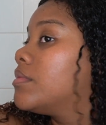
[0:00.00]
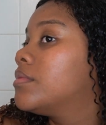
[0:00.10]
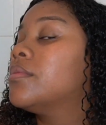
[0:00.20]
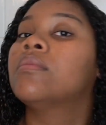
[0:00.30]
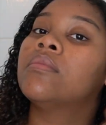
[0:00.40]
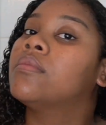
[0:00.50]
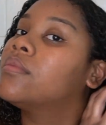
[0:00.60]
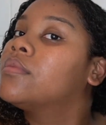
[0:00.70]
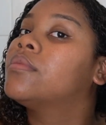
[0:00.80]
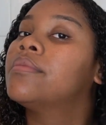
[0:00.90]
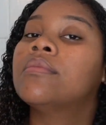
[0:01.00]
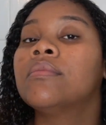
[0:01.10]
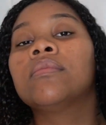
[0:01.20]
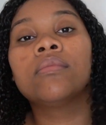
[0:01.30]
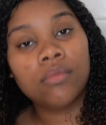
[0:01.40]
it to each section
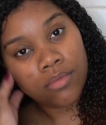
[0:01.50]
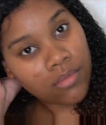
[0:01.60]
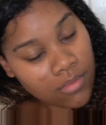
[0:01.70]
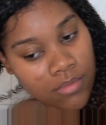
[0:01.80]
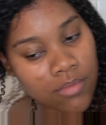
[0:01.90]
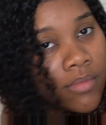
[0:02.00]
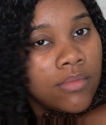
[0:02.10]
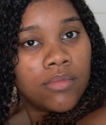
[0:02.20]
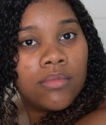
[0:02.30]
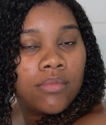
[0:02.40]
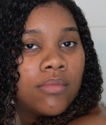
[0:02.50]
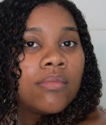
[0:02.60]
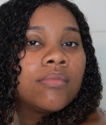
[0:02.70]
so that way it can be